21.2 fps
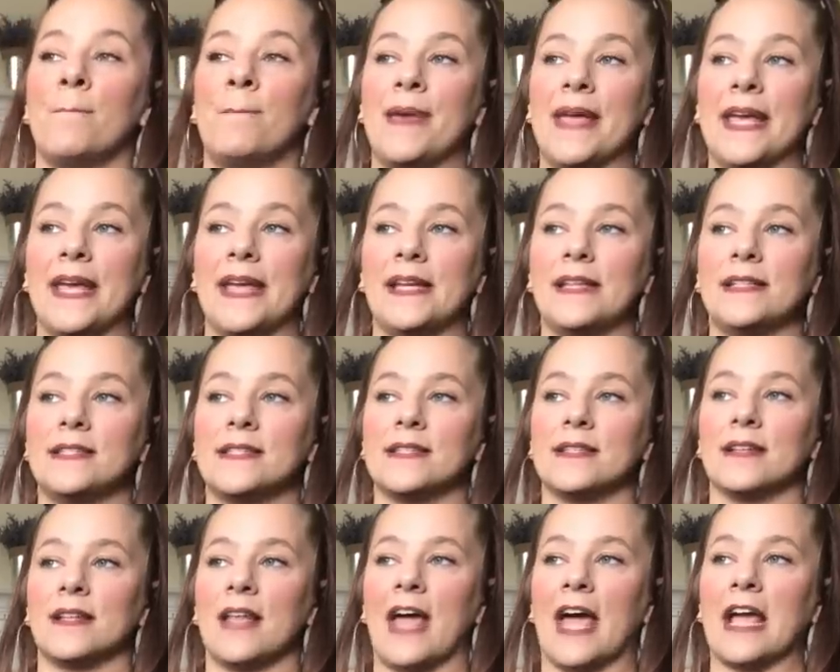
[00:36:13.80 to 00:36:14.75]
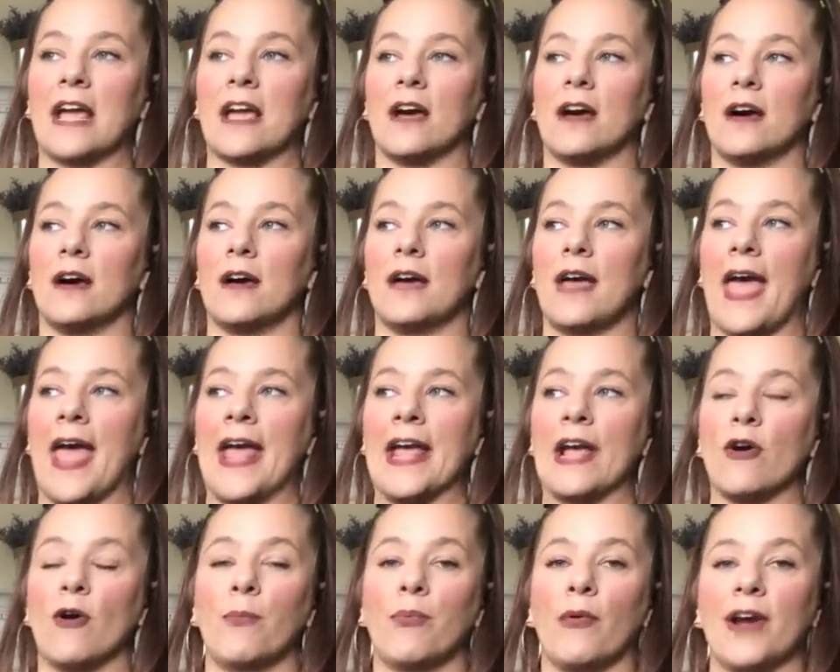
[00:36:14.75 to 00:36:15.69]
beads, like
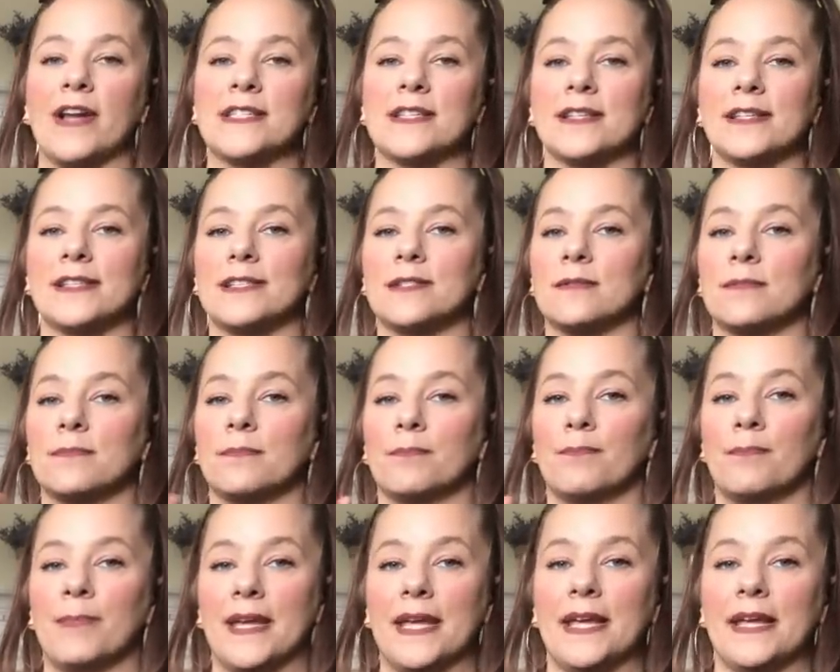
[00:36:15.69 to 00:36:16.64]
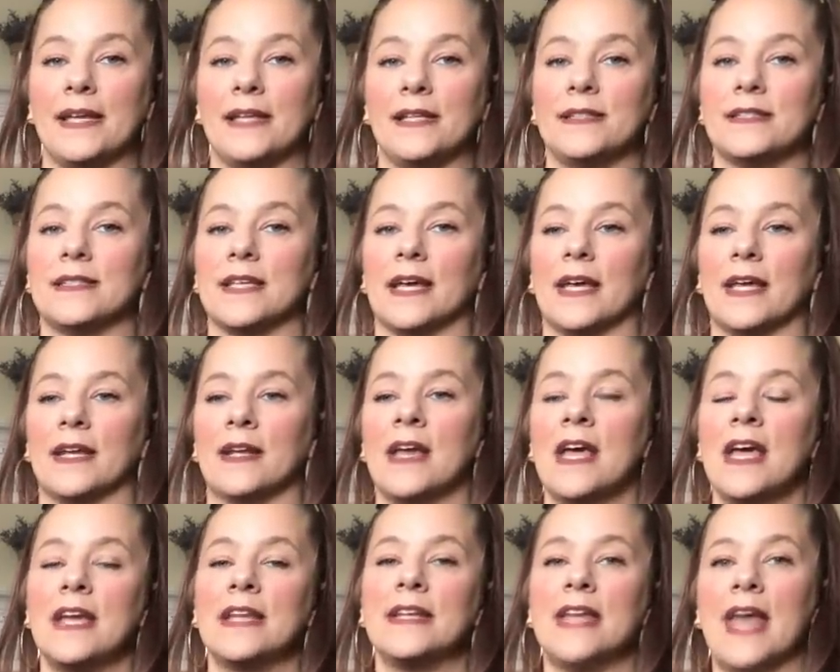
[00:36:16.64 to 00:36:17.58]
ankle bracelets, beads, and
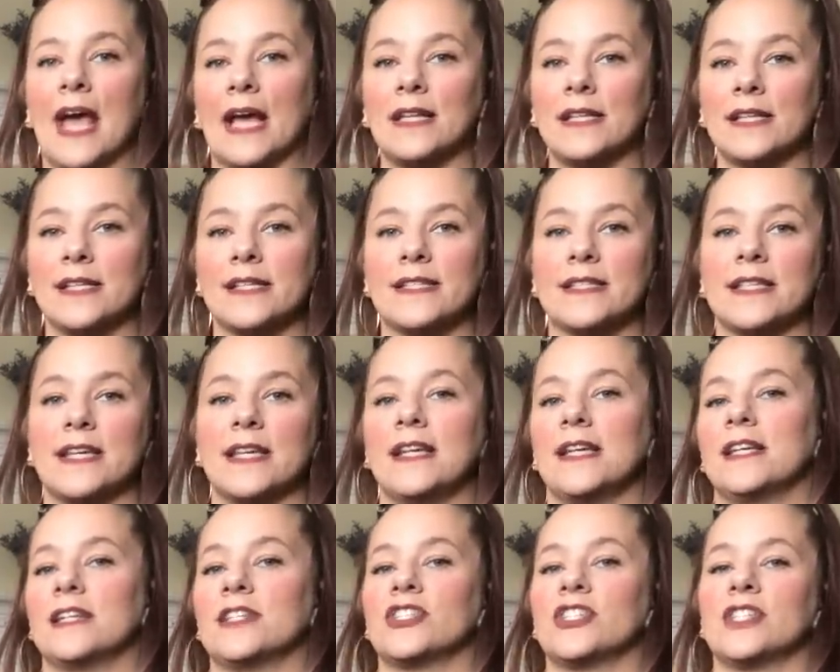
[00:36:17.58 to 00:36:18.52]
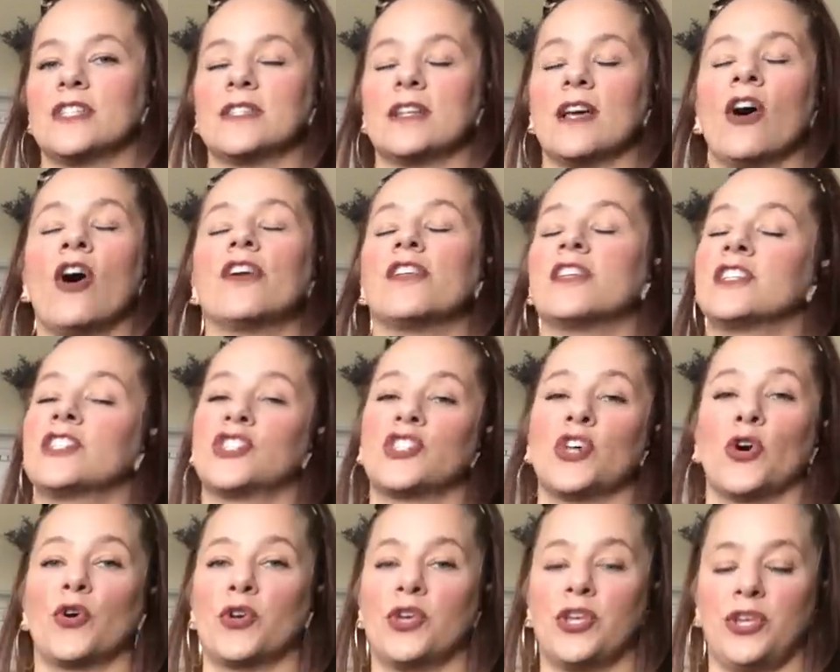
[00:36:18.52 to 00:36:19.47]
necklaces. She's
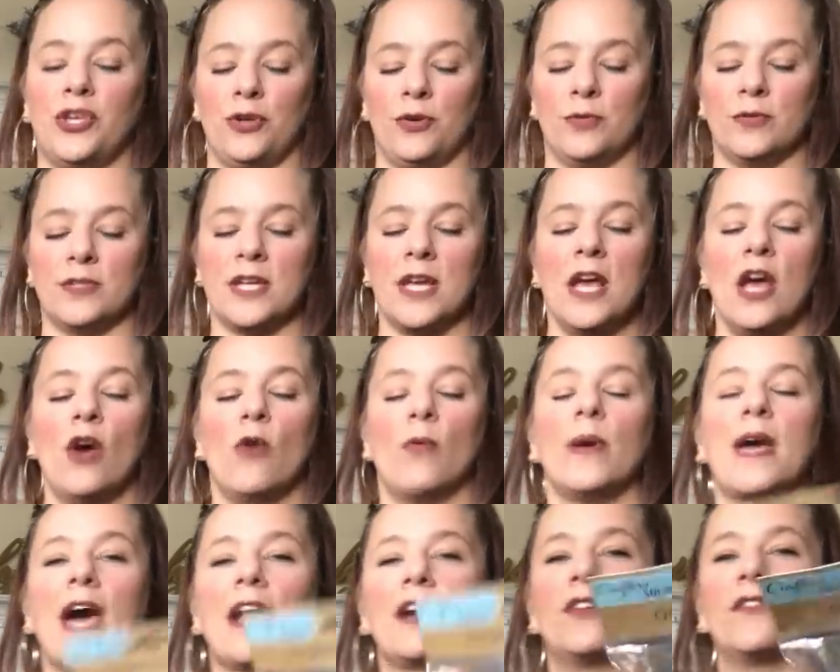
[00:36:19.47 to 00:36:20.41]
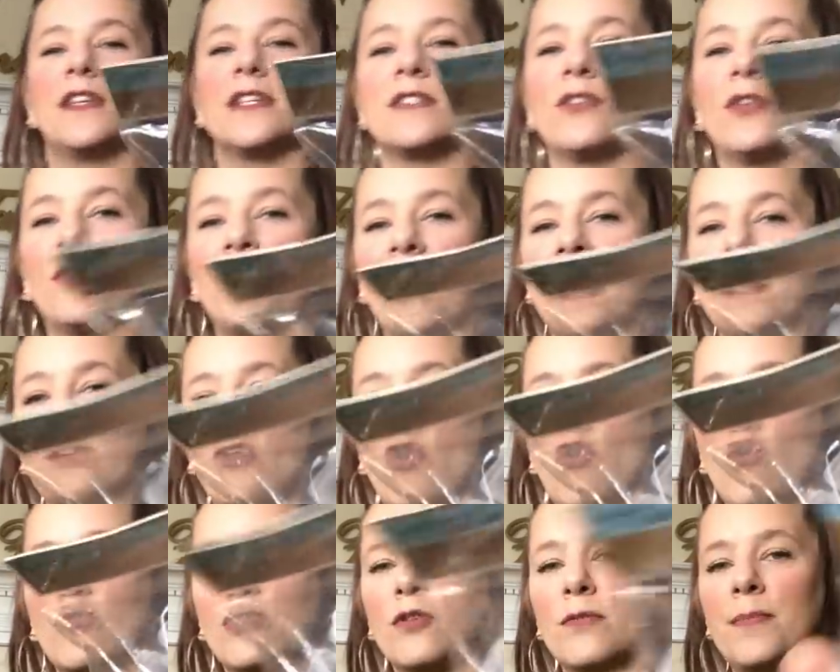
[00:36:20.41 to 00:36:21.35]
so cute. We got her this little thing to
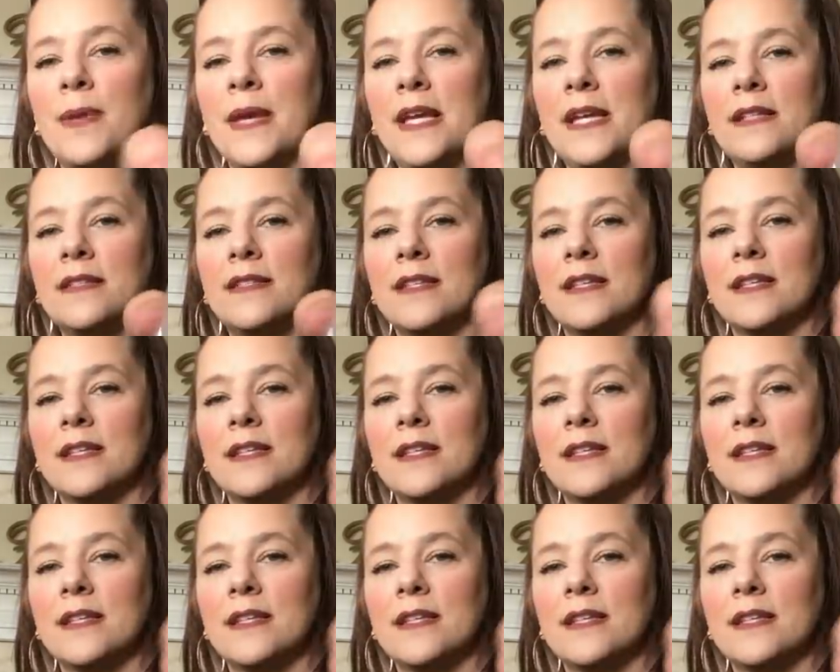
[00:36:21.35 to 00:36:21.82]
hold her beads,